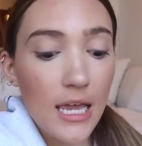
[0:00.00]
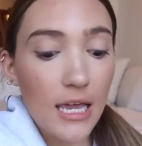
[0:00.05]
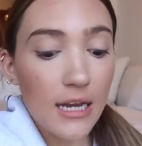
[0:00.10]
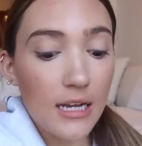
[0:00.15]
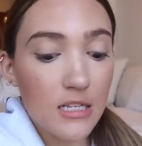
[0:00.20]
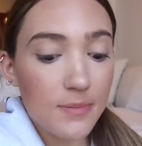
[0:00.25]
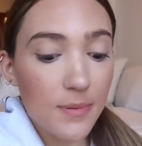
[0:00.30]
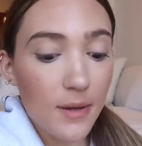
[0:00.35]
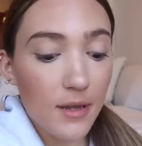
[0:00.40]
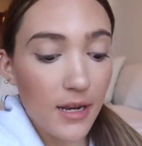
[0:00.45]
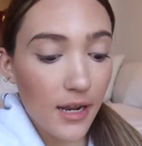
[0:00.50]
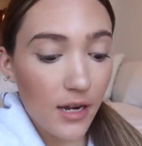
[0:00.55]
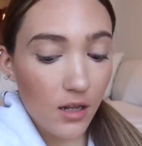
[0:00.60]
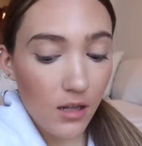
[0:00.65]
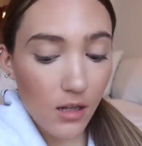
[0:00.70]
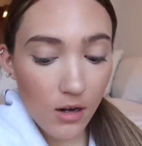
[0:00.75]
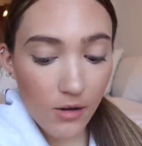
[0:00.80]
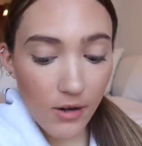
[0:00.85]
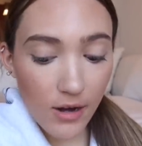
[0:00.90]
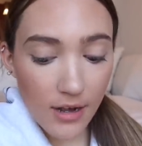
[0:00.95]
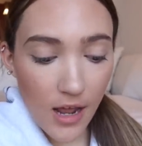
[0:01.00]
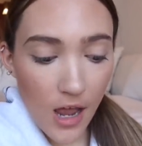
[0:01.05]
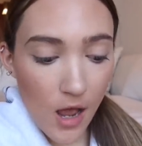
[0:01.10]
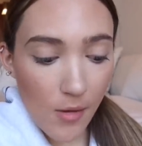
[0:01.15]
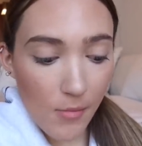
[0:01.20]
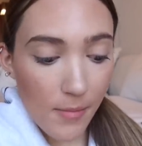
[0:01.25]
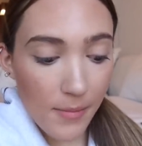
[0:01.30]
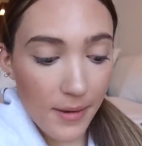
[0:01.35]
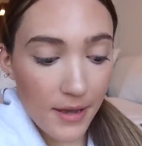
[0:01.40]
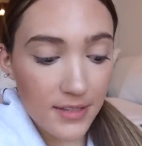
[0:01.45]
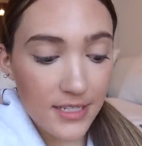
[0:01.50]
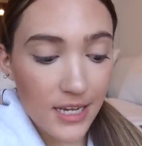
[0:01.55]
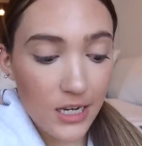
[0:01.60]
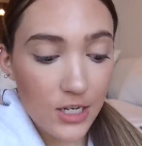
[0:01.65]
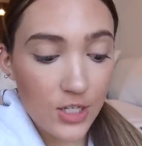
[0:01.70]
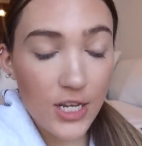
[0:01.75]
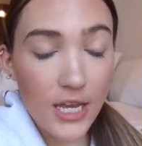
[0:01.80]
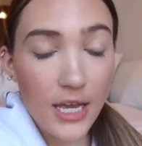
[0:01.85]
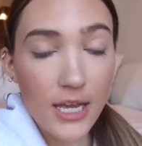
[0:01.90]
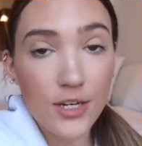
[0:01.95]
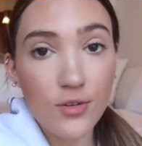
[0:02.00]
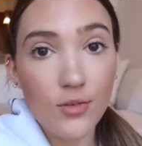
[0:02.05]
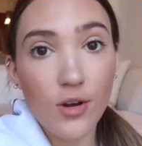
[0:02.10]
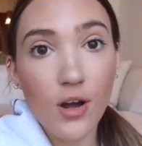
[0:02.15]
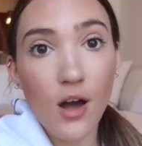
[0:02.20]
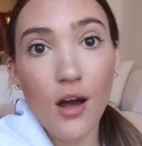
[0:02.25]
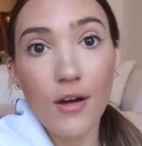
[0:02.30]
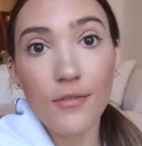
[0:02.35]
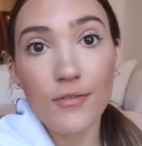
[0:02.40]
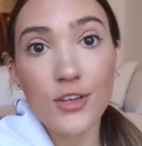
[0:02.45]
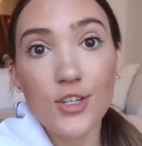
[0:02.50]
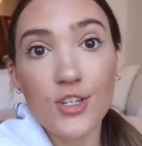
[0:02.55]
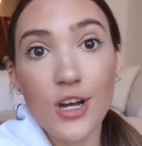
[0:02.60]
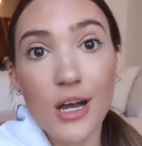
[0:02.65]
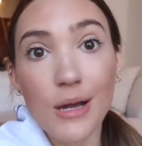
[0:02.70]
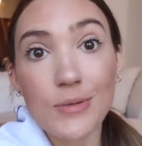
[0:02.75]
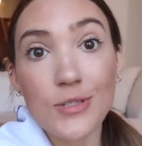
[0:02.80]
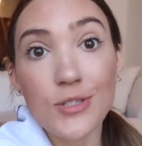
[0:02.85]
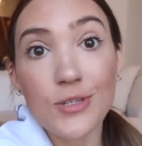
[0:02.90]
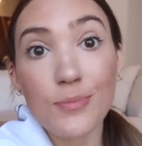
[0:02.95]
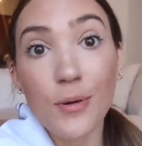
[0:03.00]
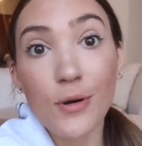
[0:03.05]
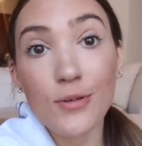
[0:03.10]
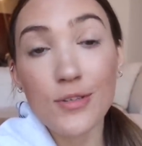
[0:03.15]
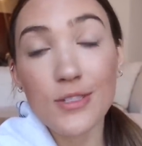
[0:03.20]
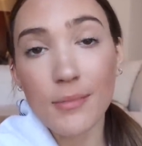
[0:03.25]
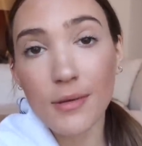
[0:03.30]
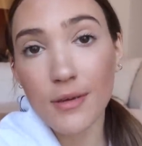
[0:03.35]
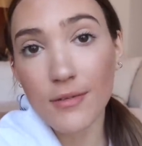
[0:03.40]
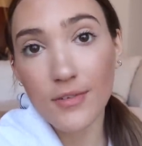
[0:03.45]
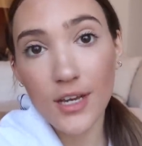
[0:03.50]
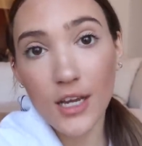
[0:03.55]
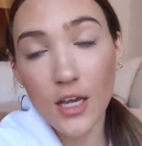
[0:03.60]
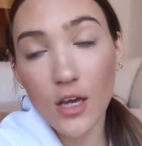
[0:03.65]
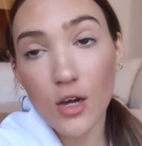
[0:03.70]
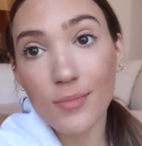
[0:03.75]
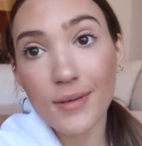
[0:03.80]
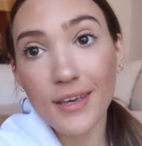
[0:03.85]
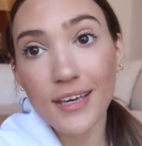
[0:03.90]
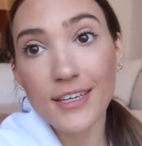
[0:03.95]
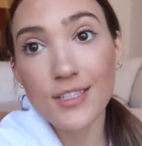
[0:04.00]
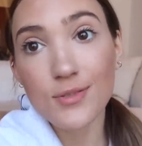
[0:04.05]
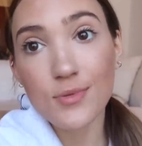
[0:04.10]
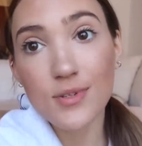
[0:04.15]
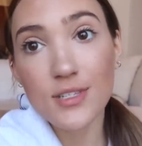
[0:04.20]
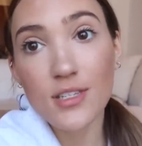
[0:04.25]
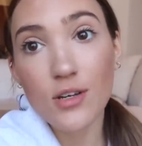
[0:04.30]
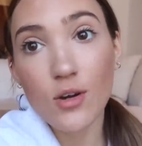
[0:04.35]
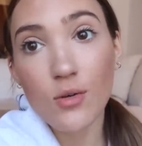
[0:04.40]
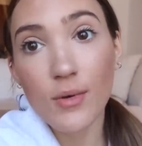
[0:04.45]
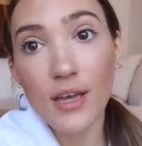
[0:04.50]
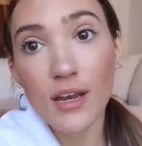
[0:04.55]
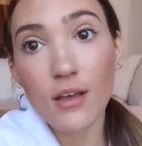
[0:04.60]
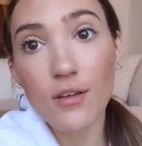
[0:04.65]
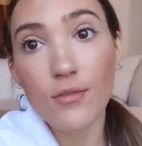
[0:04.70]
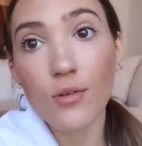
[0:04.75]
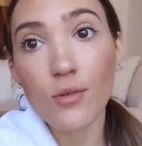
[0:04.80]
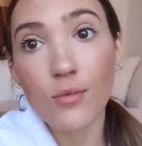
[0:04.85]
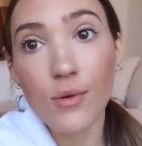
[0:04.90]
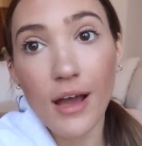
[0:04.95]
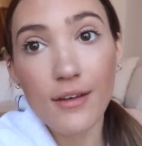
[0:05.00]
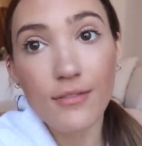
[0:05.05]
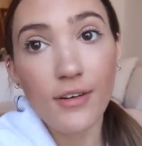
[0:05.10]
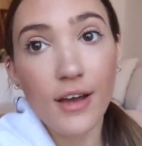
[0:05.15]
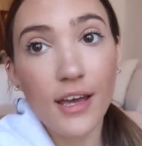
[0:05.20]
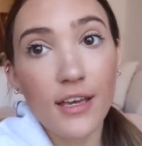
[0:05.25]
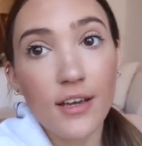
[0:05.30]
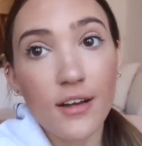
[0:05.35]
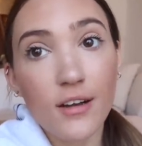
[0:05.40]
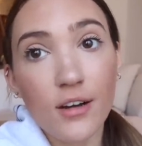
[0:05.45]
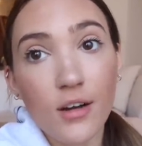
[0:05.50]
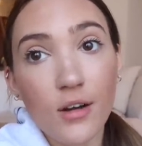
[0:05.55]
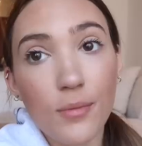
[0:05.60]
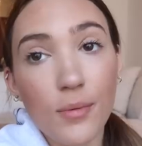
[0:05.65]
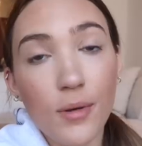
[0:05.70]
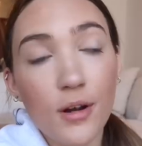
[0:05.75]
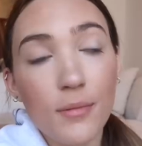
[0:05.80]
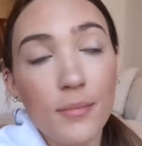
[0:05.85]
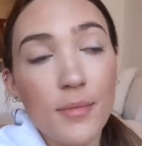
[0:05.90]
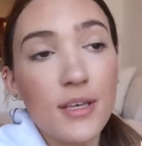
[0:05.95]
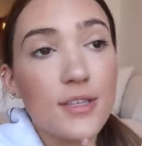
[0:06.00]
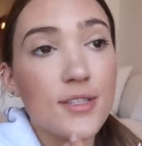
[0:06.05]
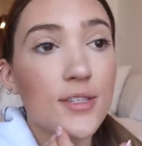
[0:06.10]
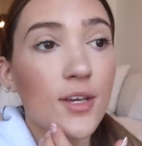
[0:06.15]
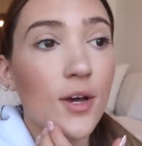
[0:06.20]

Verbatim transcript: It is about 9 o'clock right now. I'm about to actually head to a coffee shop to post my video because we're still waiting for Wi-Fi here at our apartment.